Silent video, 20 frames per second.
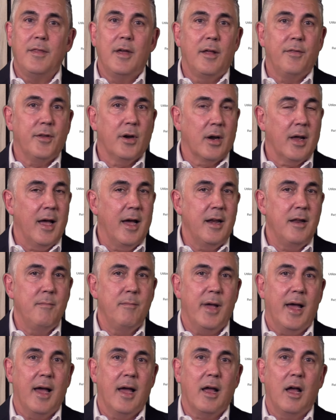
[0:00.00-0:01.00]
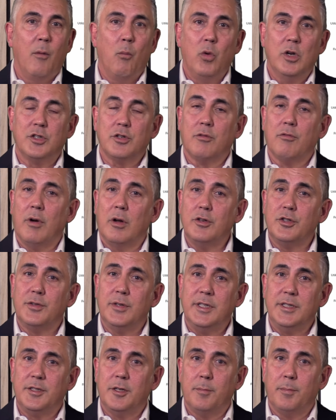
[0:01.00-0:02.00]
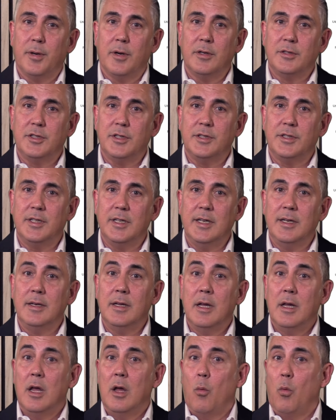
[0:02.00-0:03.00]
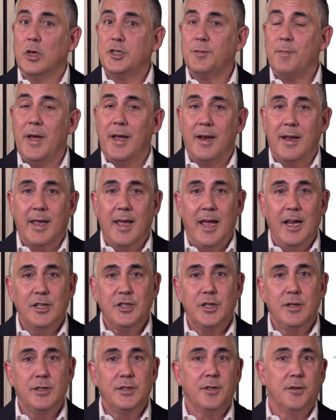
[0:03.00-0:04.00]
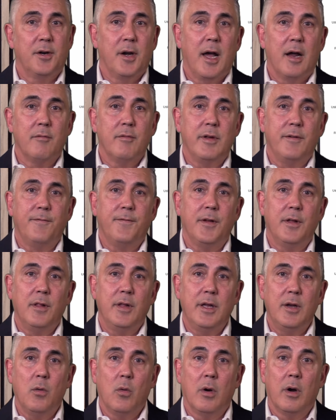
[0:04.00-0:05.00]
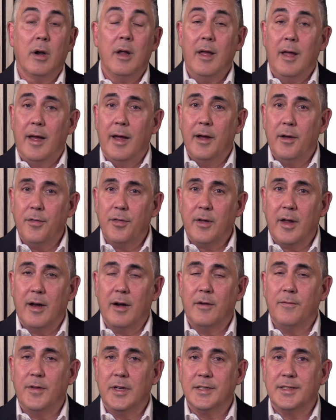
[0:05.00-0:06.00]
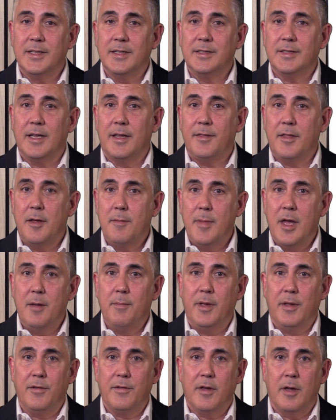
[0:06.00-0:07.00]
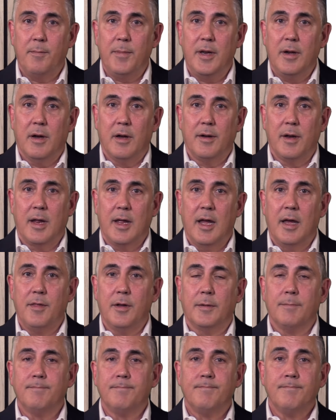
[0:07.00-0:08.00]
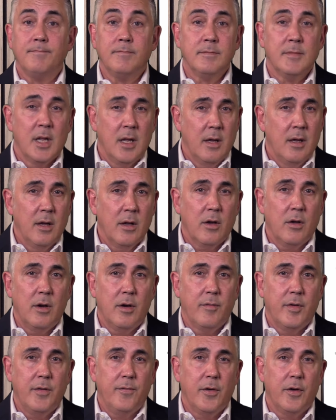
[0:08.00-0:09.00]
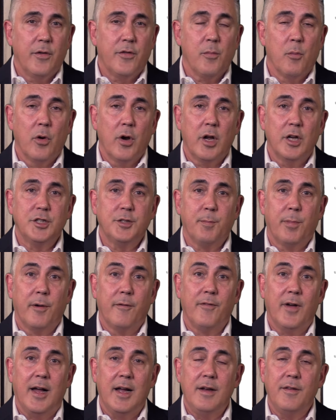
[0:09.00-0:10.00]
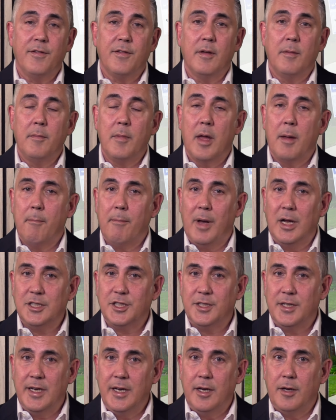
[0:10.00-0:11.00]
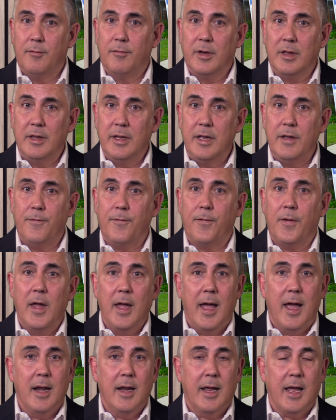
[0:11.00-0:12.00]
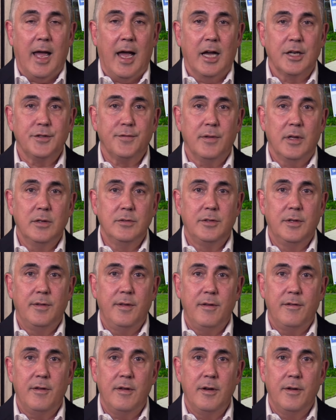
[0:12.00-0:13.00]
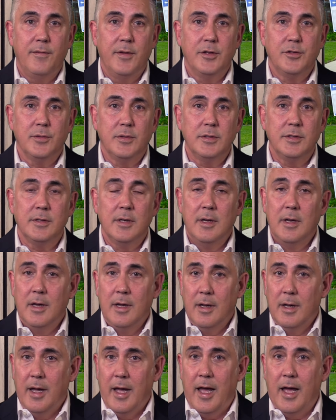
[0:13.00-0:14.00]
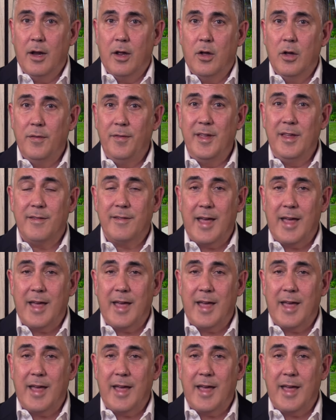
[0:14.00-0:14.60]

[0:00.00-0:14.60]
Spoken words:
that they're cutting back on which groceries they're purchasing, which medications they're not refilling, or healthcare visits that they may be skipping altogether. Could a reverse mortgage provide some much-needed relief and cash flow to these individuals? And could these